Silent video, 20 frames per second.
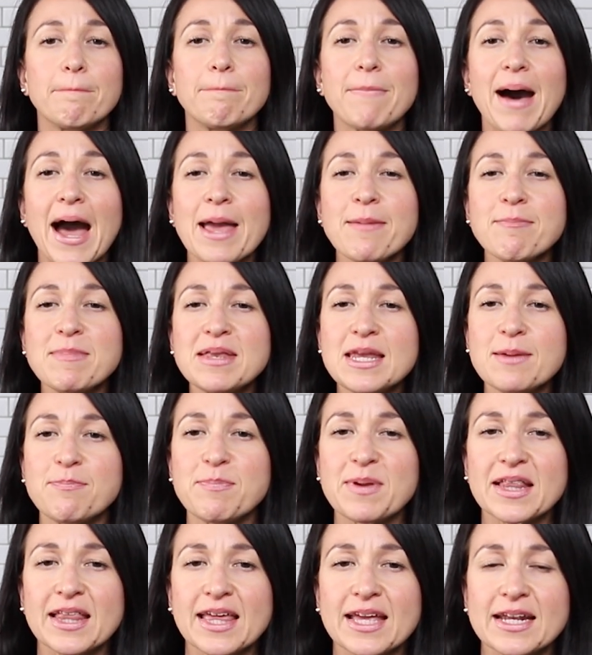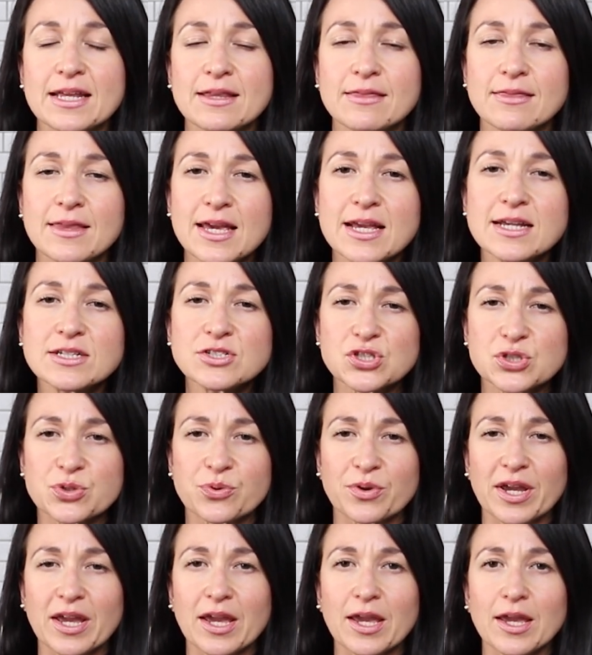By manipulating these
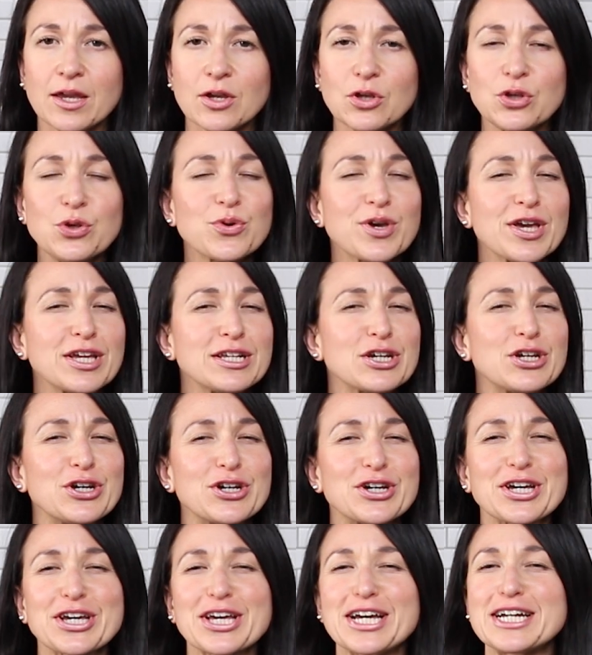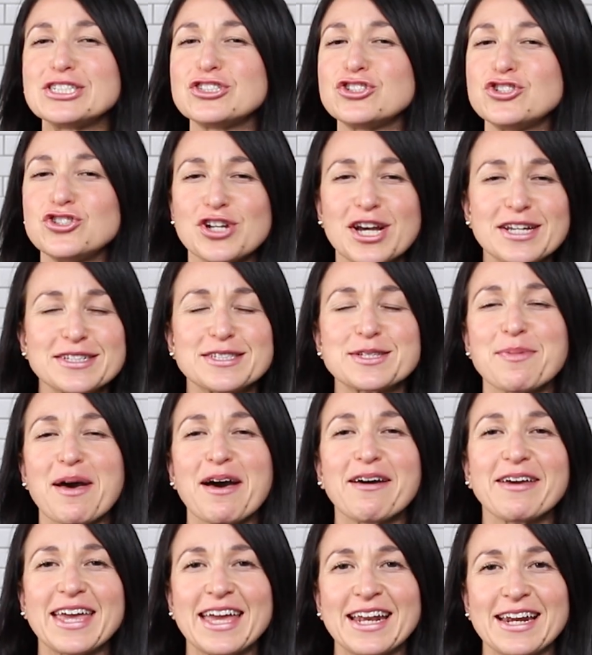3, you can cook just
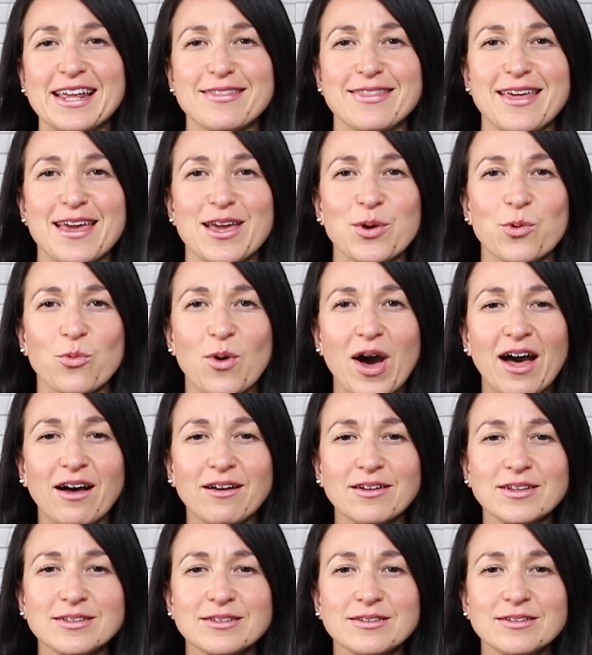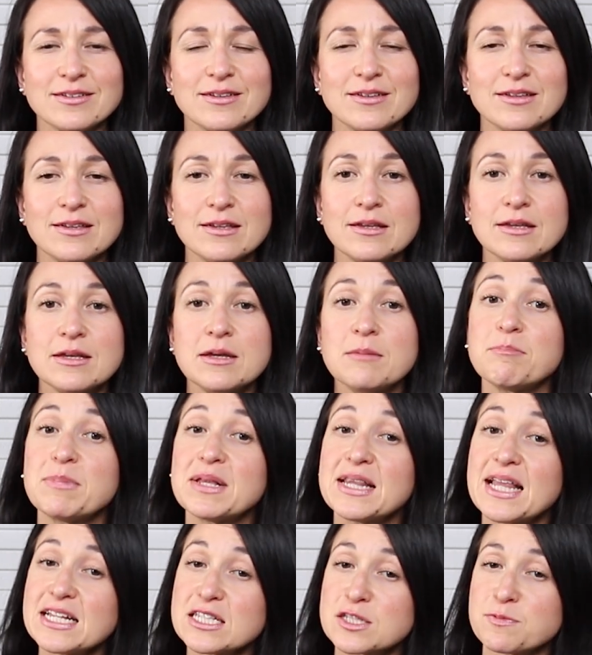about anything well.
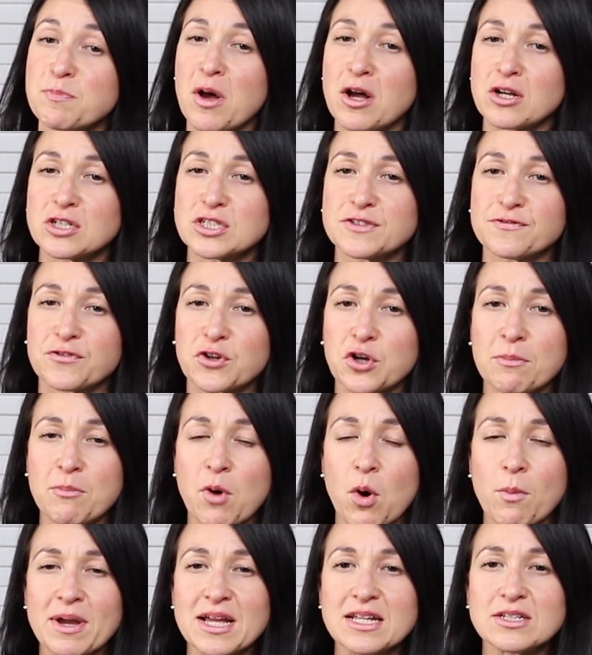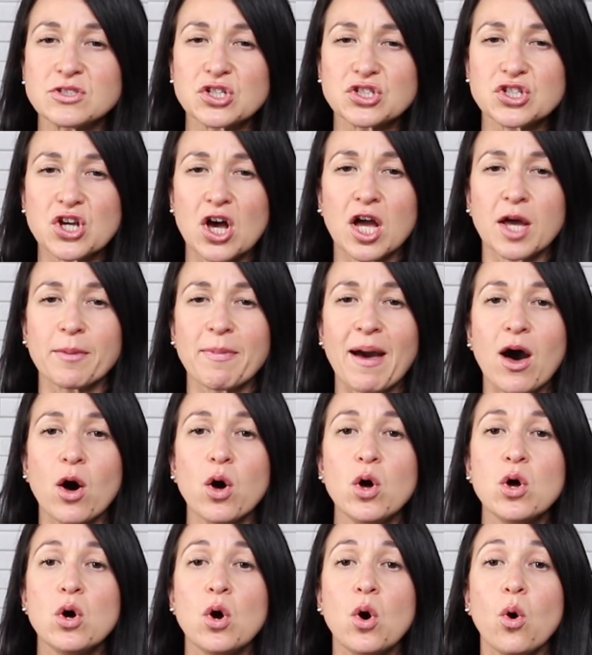But let's pause for a moment to talk
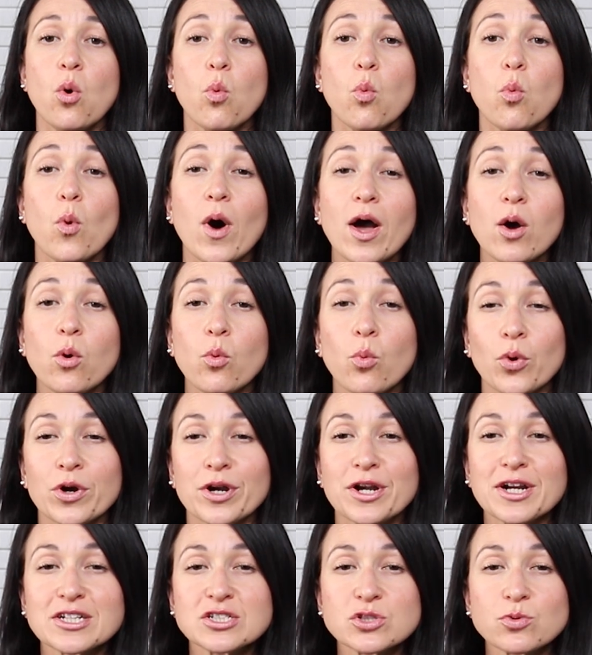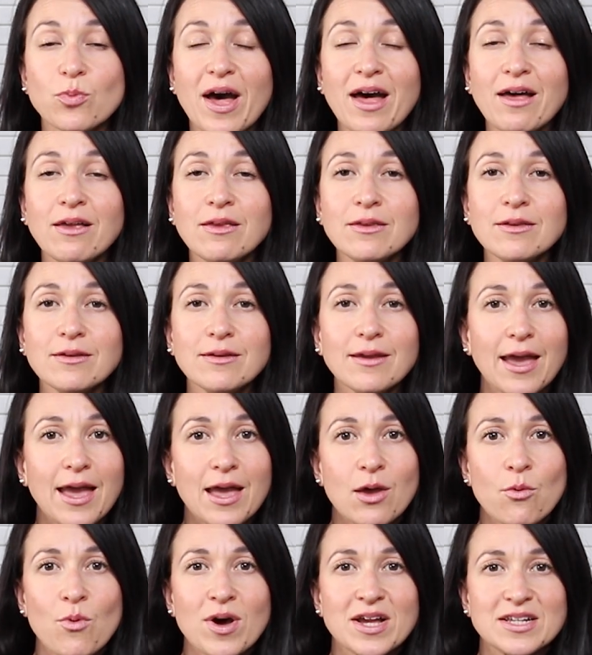about what works well
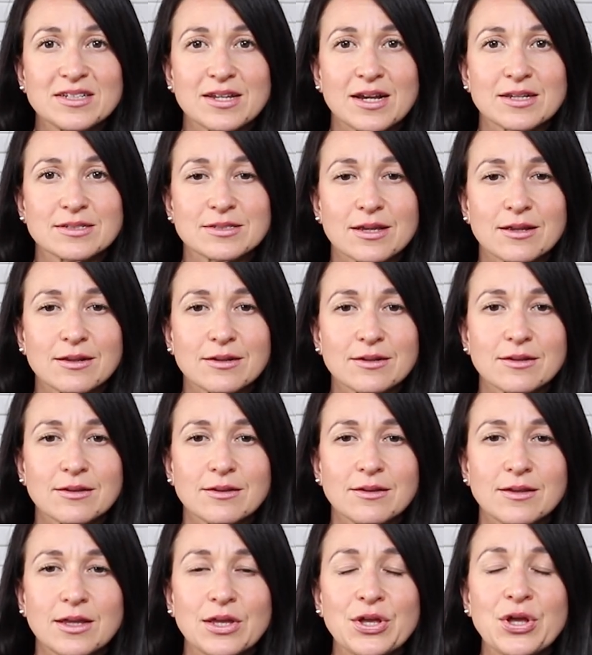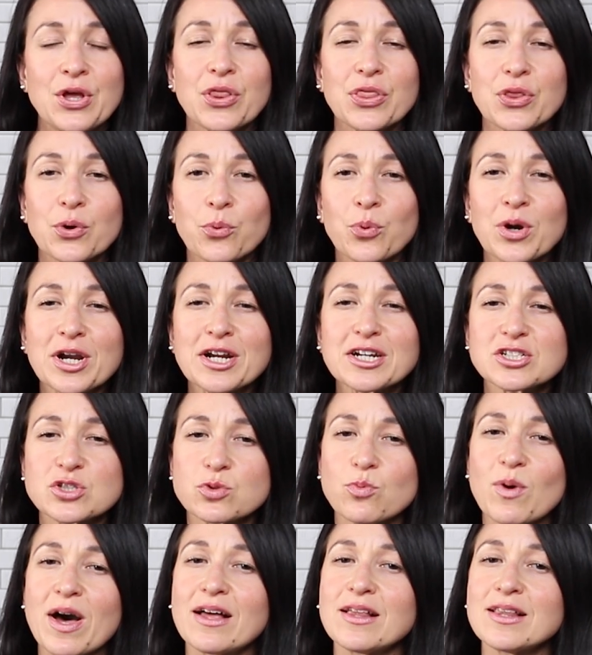and what doesn't. The
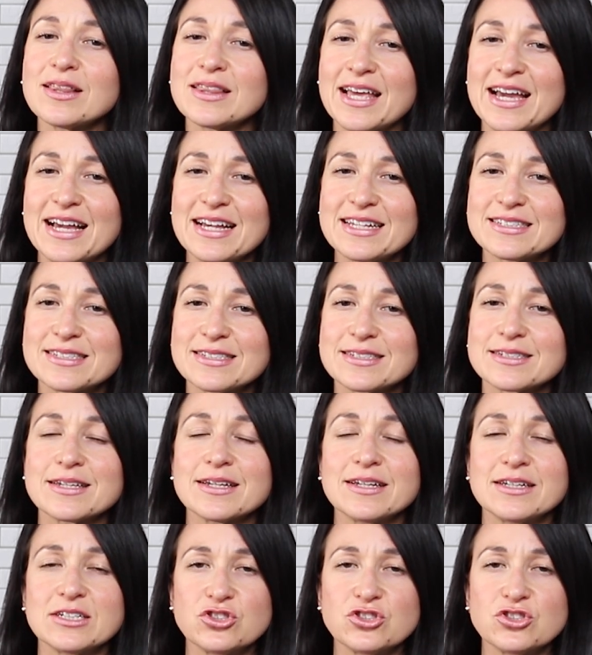works well list: